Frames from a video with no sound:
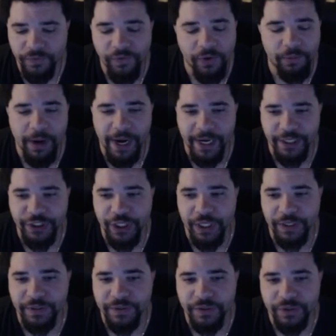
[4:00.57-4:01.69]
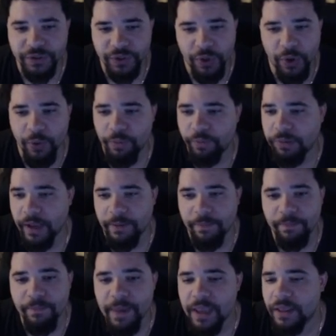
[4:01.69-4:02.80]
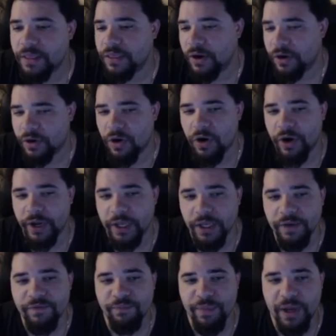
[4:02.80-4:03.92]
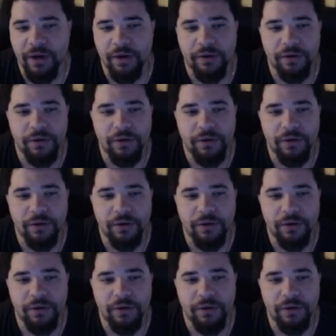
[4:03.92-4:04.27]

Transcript: for Mighty Chains. So you like make their carding even better.